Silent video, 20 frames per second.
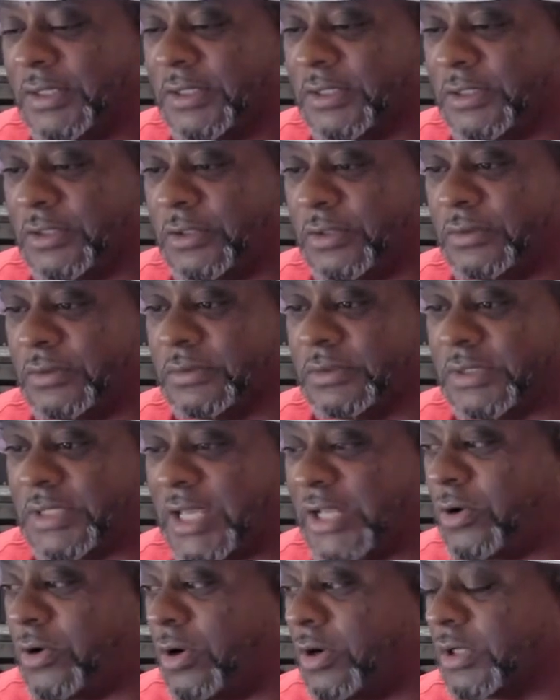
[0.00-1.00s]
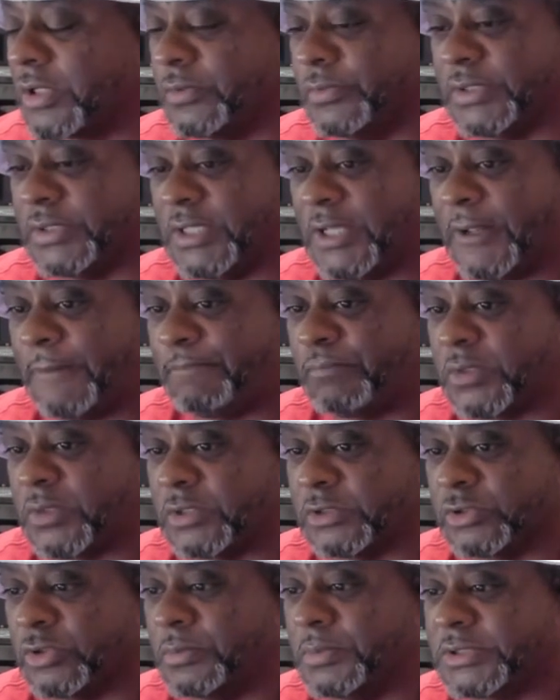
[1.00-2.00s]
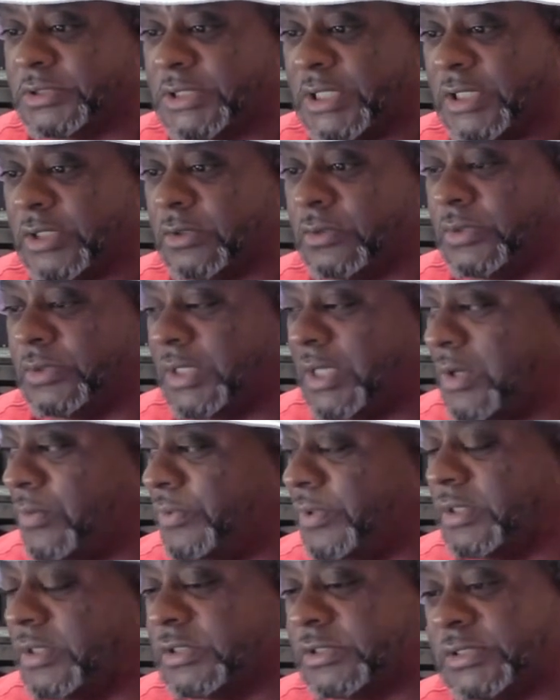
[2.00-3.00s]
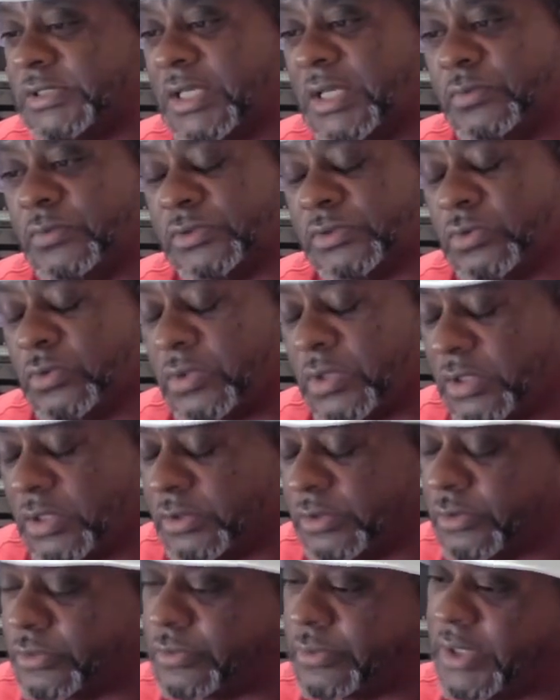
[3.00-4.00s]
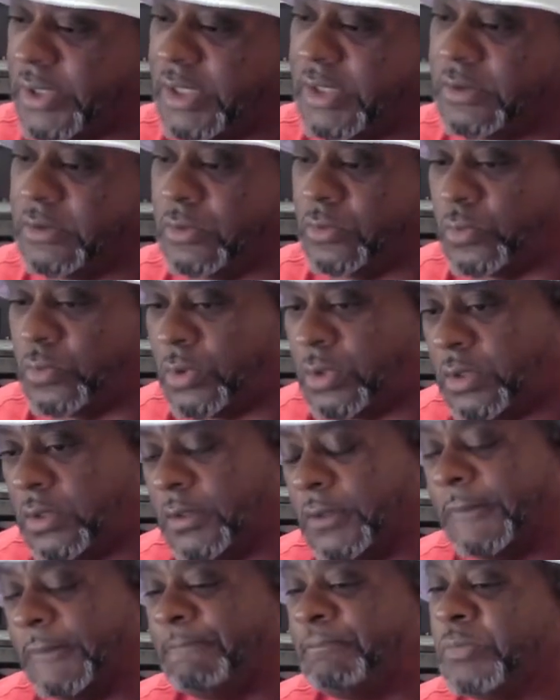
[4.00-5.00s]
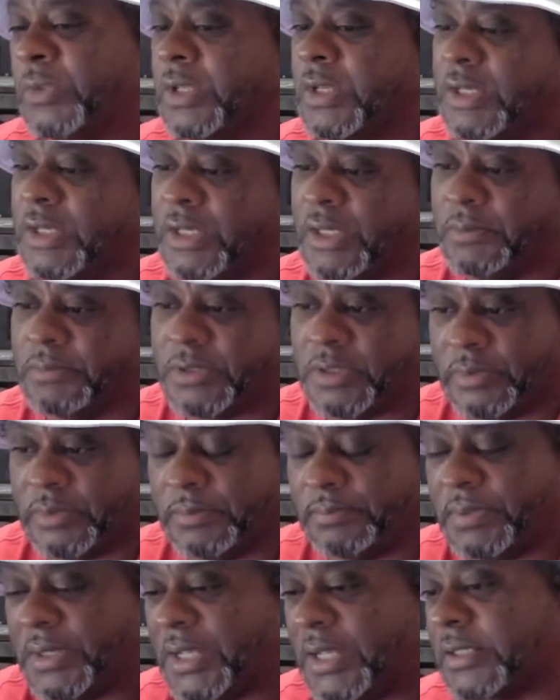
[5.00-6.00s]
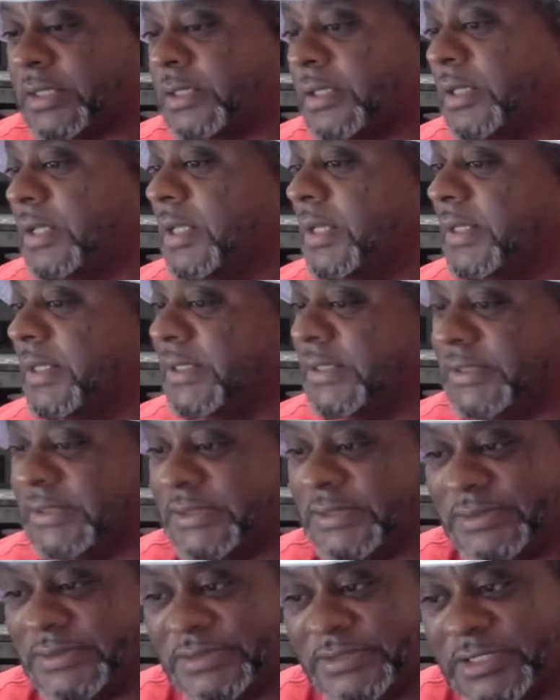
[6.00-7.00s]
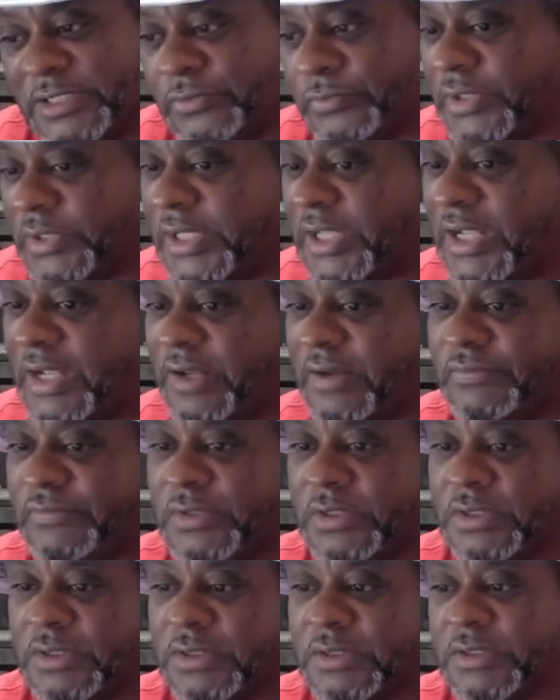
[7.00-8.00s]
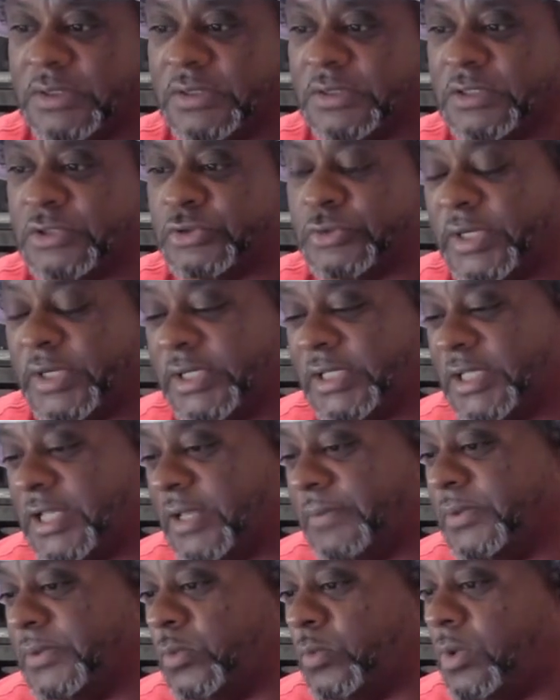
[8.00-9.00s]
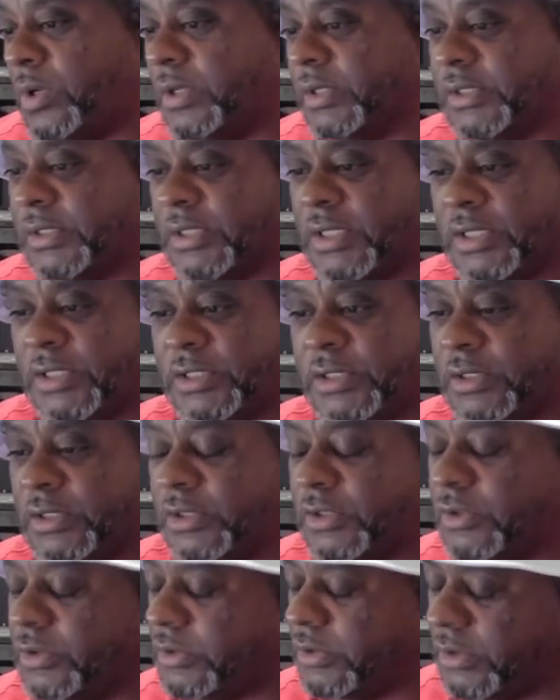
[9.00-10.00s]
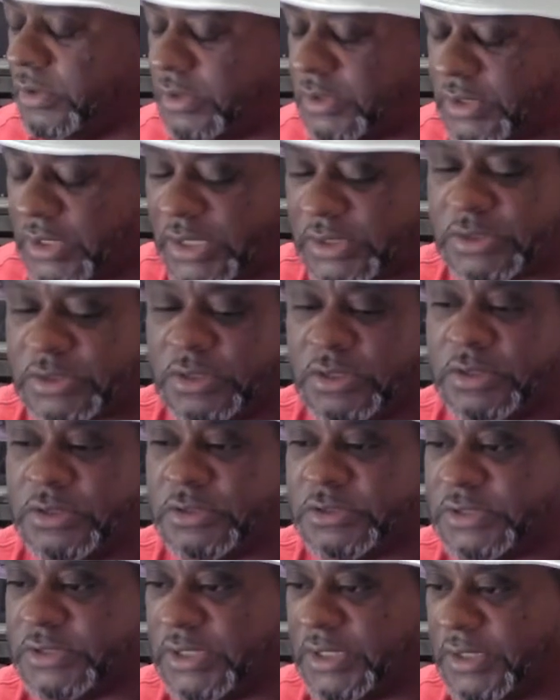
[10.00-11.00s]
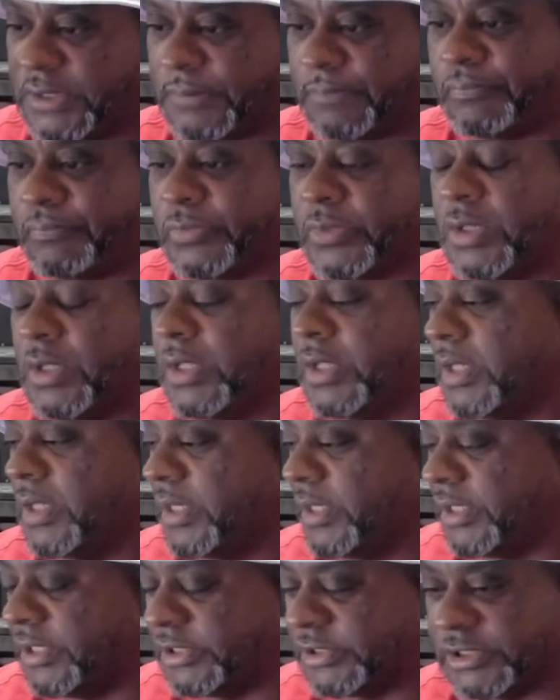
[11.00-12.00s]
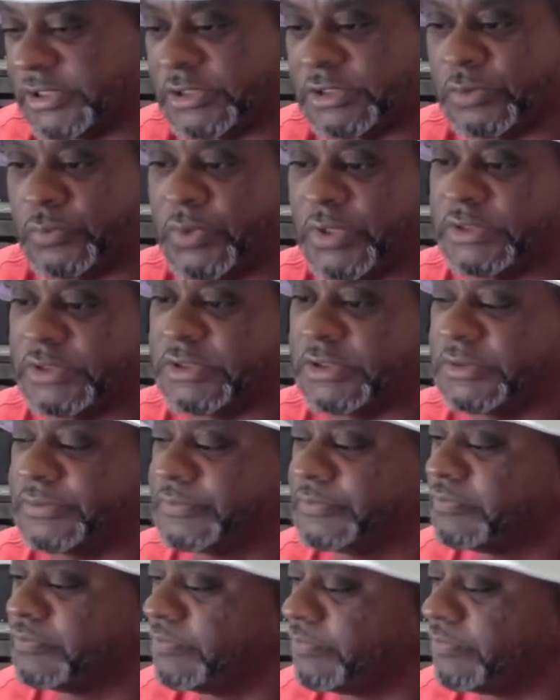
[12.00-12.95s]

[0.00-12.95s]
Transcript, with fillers: You know, you can't argue with that because Lomachenko, yeah, we understand what's going on in Ukraine, the war, him coming back didn't really have the, the, the training camp he wanted. And, you know, you got to understand his situation,